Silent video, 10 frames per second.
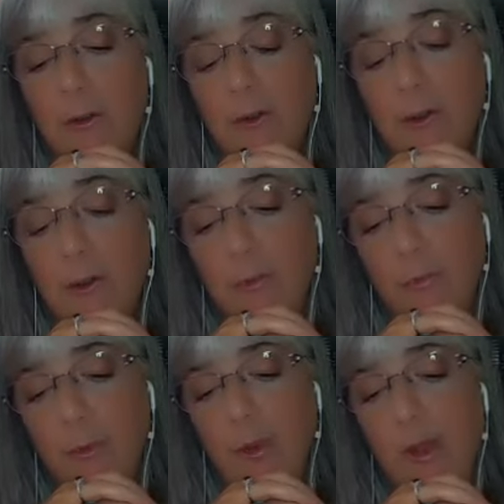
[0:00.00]
So
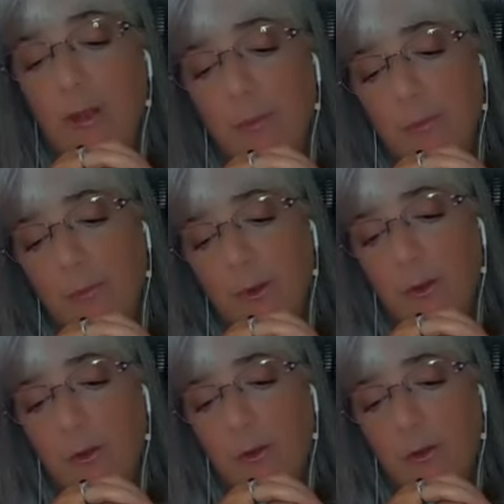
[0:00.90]
with that,
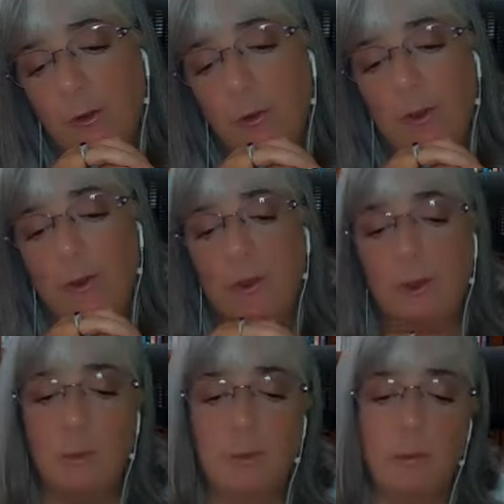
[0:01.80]
journal question
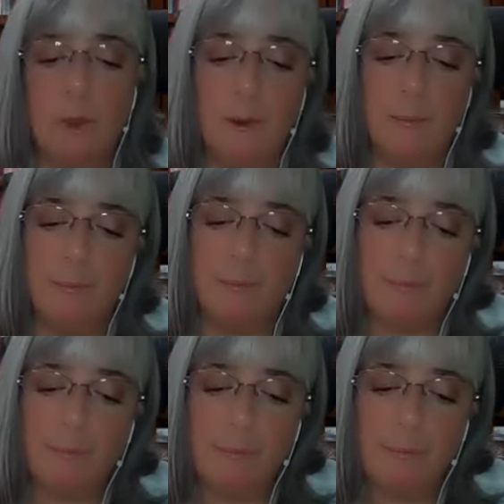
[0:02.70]
number 1,
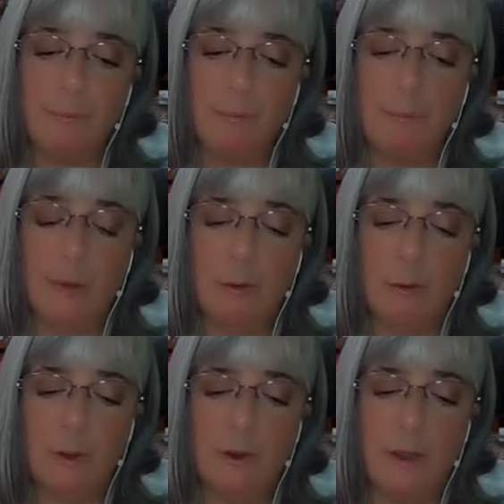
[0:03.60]
I
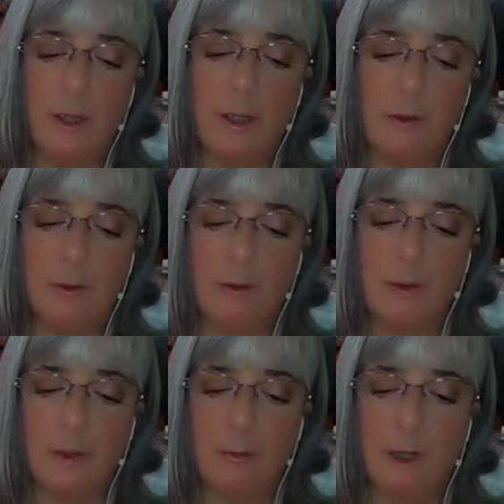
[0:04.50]
want you to ask
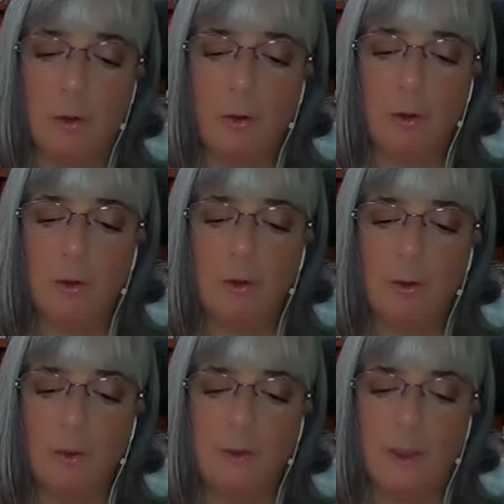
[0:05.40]
yourself, how old
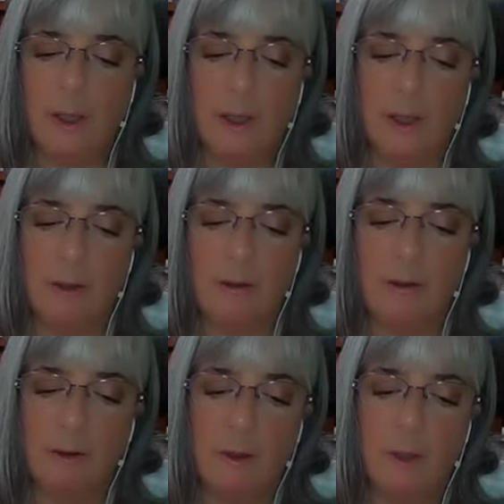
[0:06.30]
was I
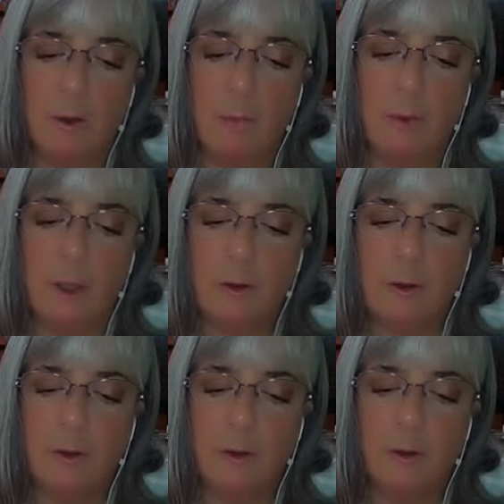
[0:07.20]
when I
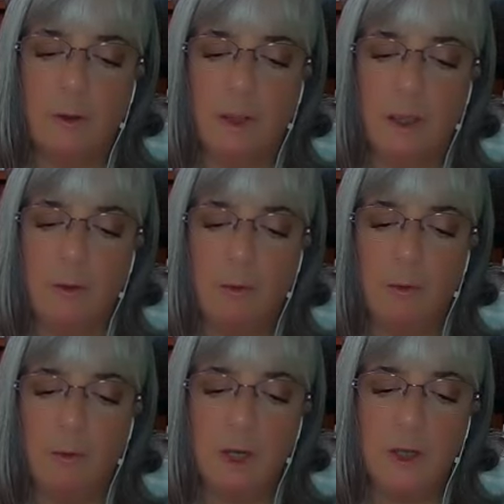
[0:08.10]
learned that
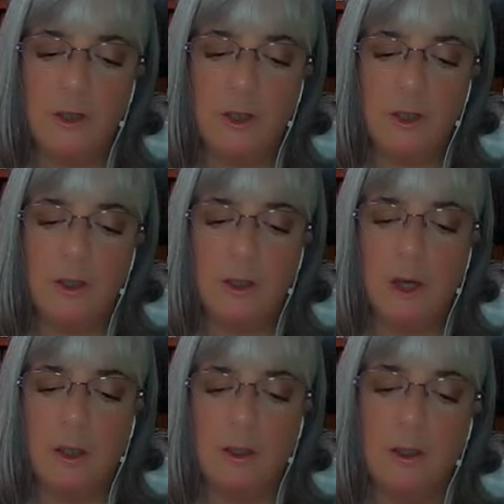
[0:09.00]
information and
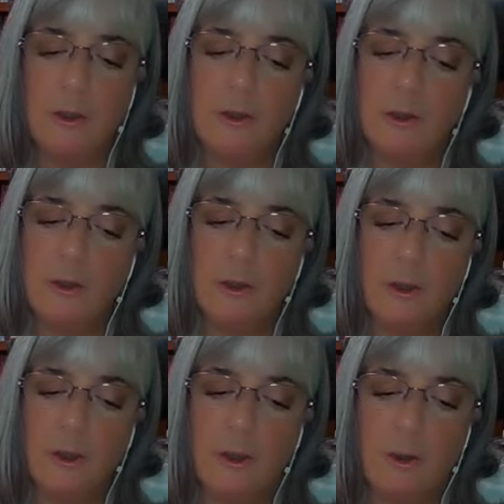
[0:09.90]
knowledge
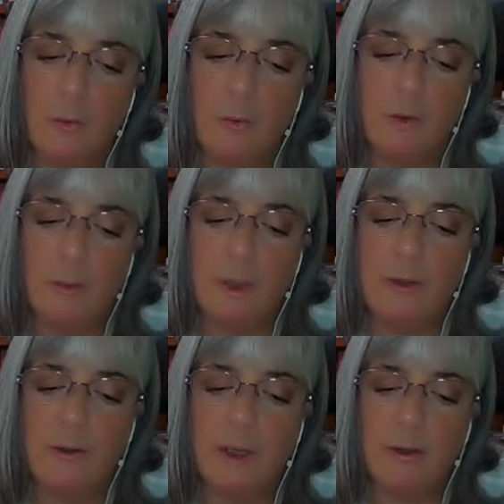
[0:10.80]
were my
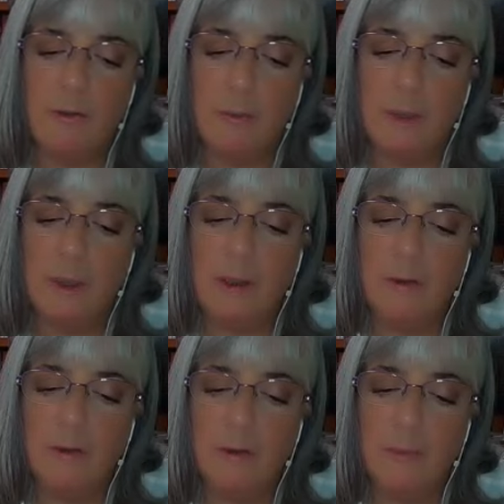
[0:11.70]
safe
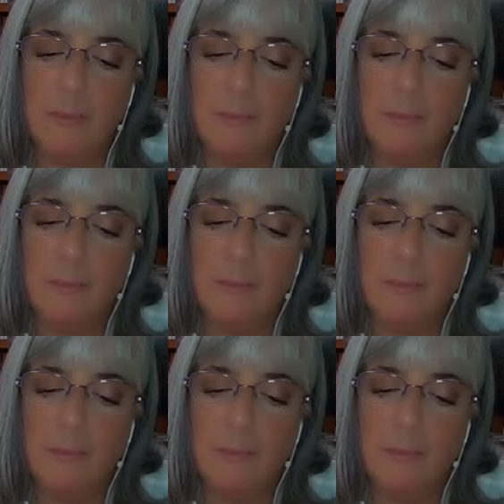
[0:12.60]
place?